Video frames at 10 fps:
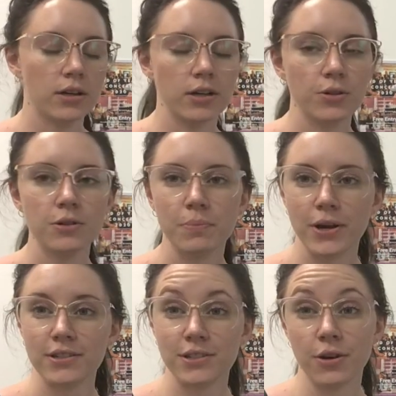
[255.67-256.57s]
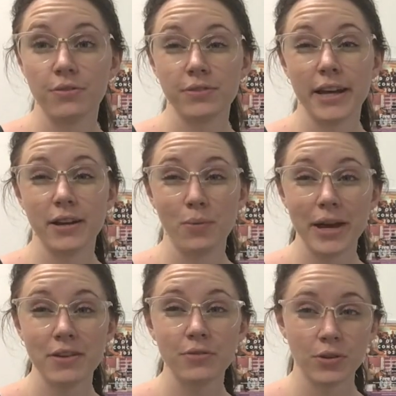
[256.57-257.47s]
good birds don't fly
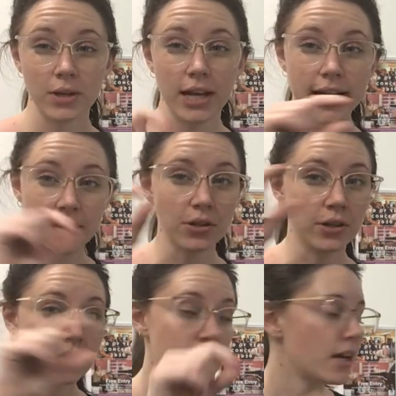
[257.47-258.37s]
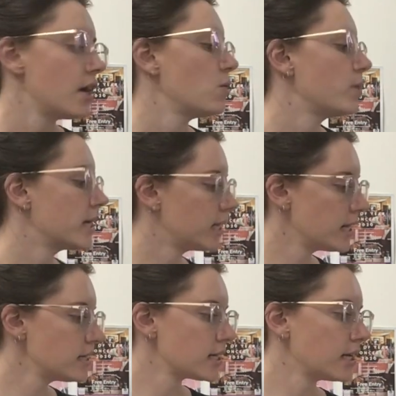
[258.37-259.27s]
away for your line notes, we can then
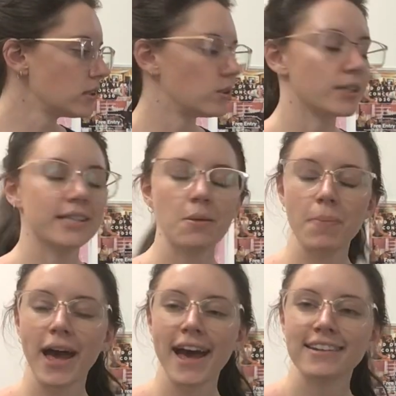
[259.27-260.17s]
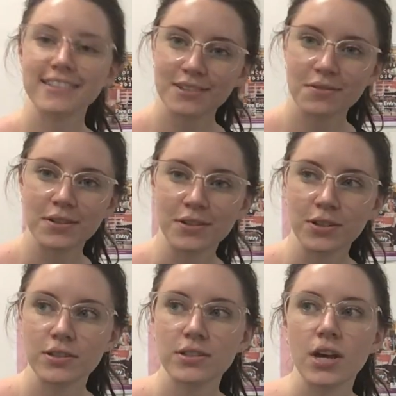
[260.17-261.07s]
start to look at the patterns of the
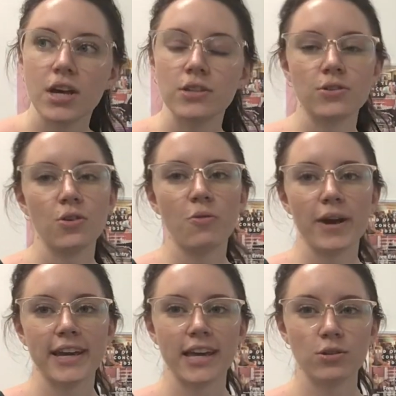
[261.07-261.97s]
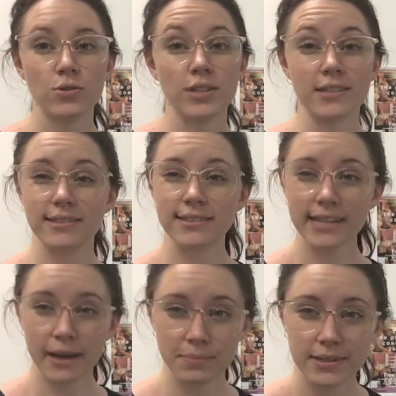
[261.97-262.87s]
notes. So where can you see
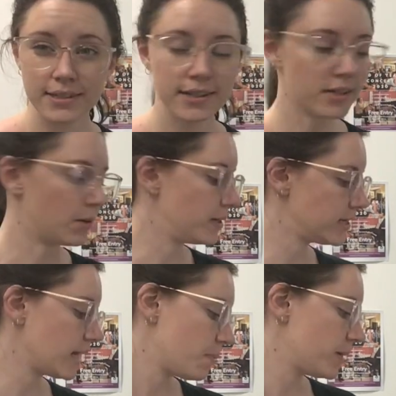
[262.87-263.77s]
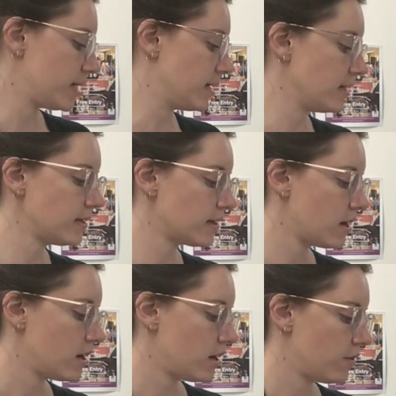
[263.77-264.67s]
steps? A step is,
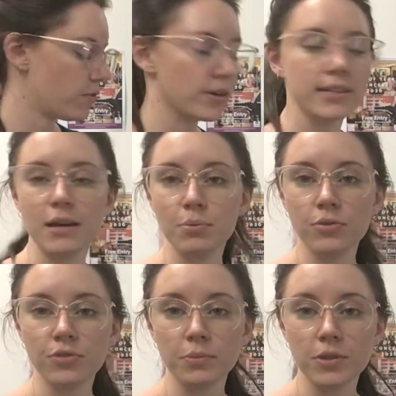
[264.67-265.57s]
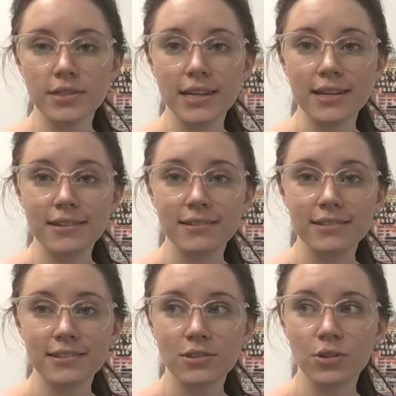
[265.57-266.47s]
for example, from your C
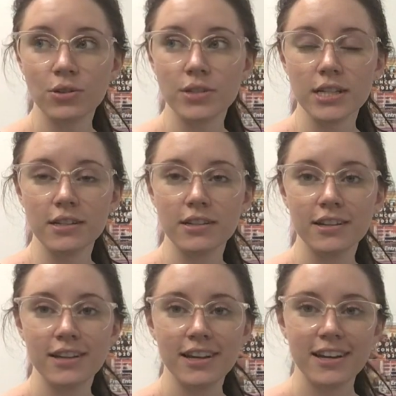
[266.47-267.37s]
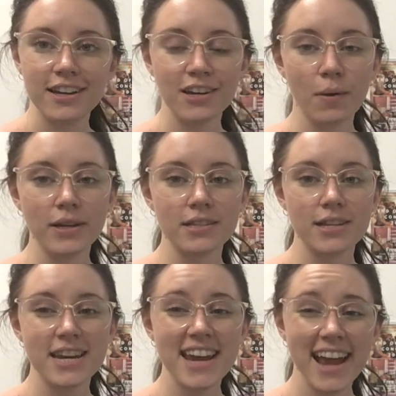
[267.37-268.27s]
to your D, going to
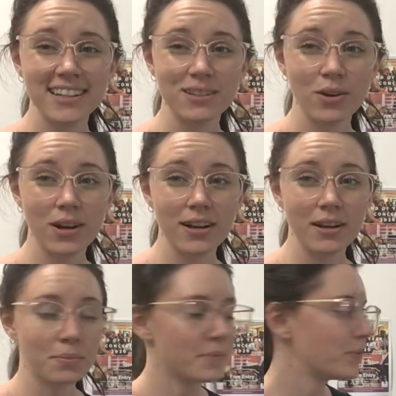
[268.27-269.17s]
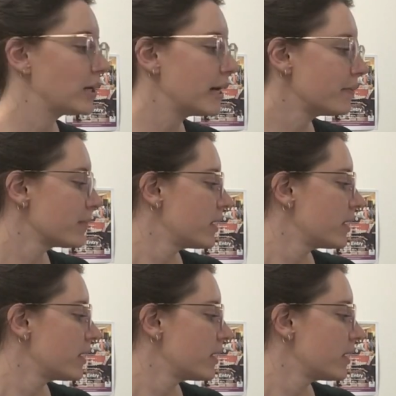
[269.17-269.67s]
the next note up, okay?